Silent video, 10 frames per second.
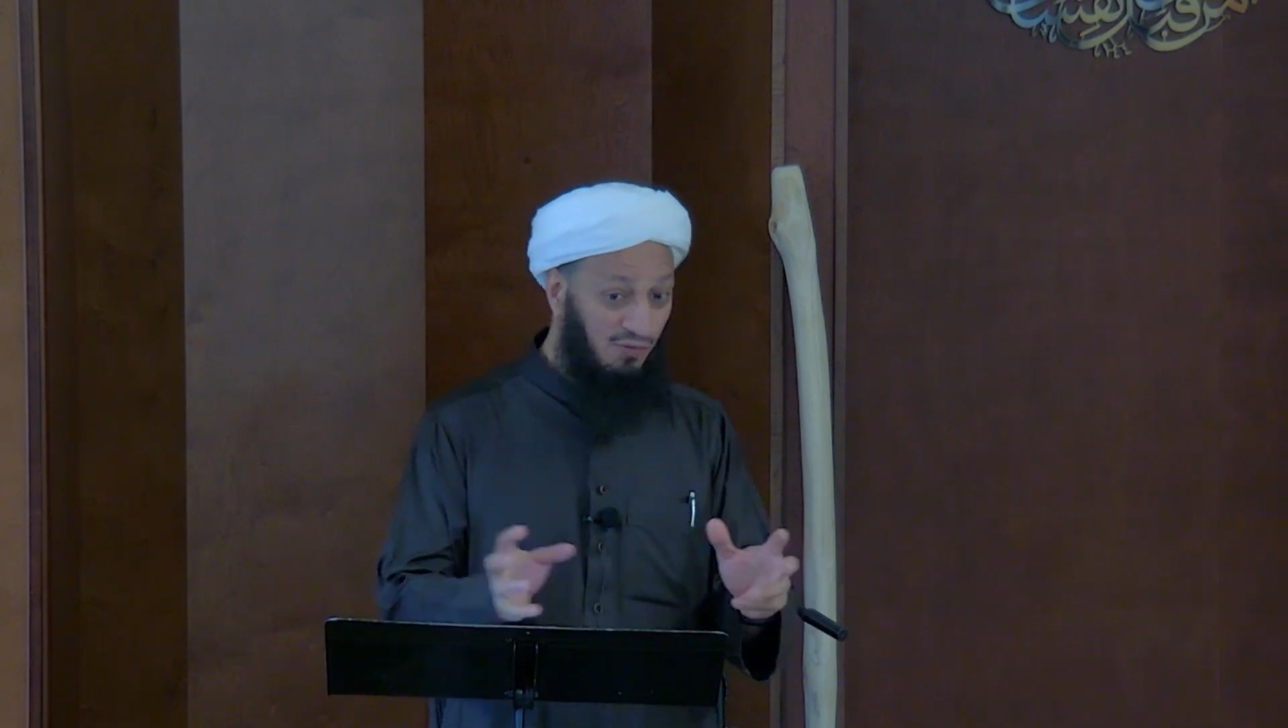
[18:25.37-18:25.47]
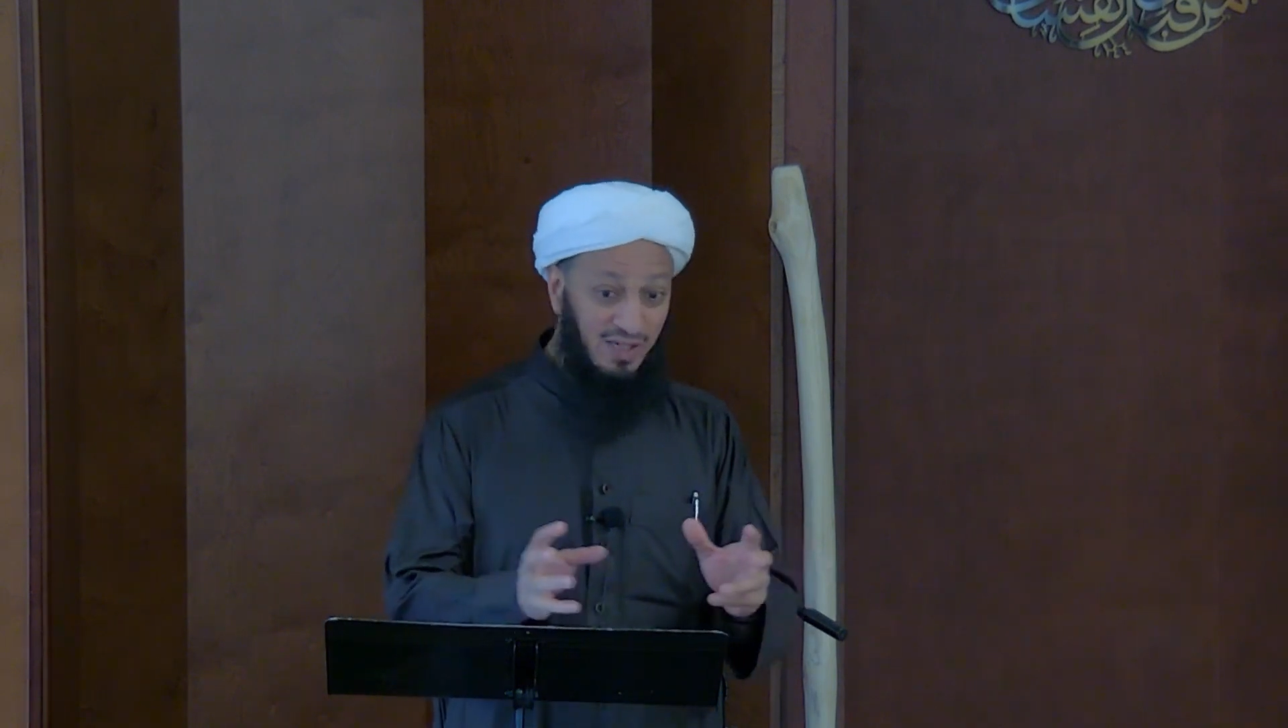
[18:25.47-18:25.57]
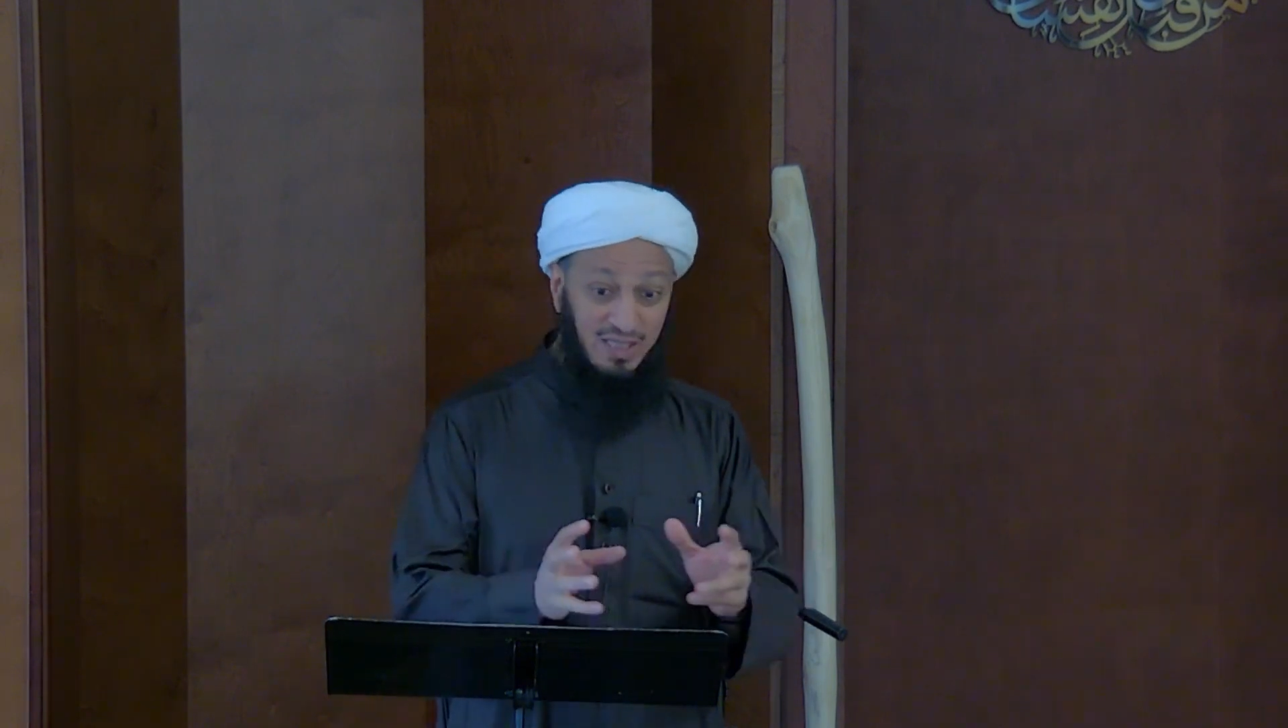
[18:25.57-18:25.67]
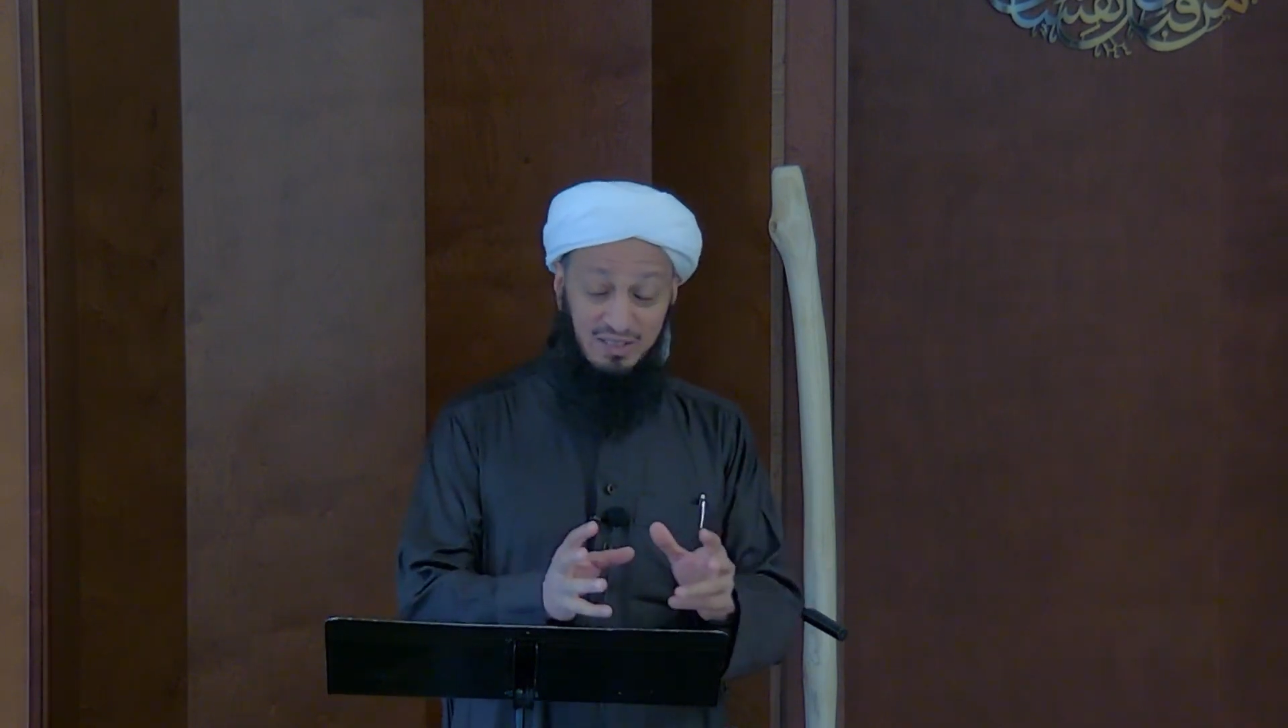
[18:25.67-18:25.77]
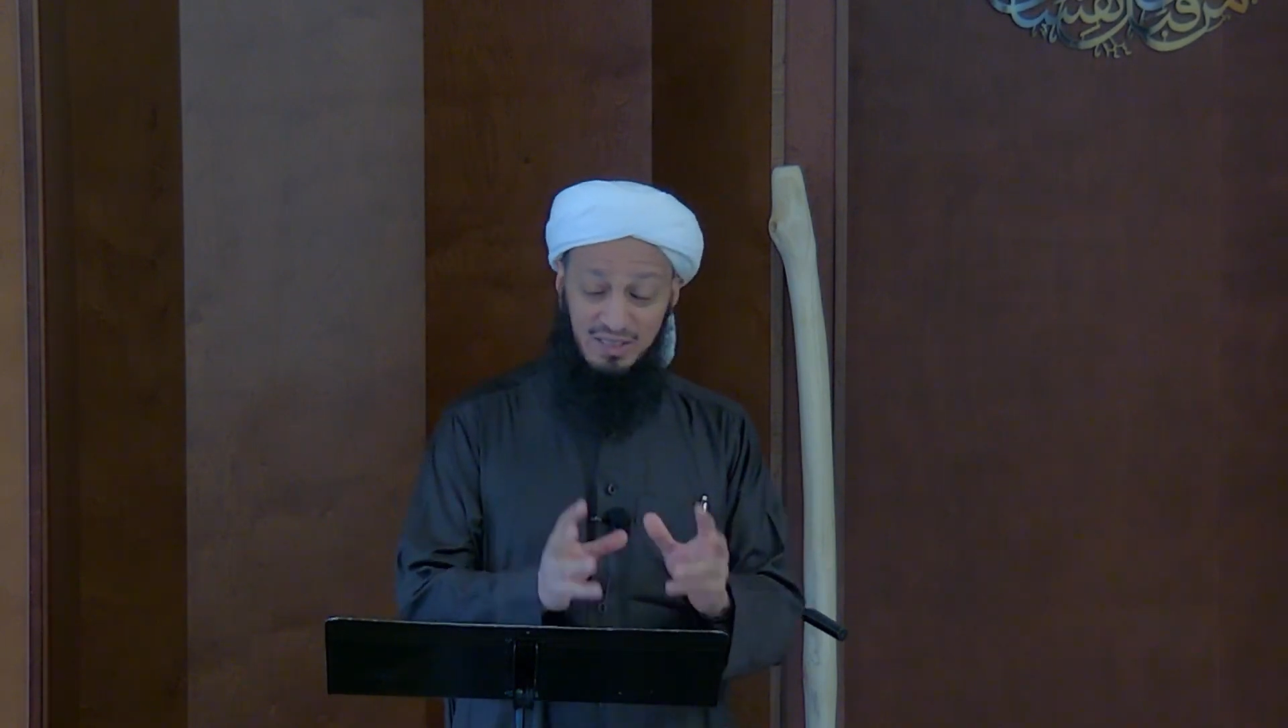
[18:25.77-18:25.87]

faqad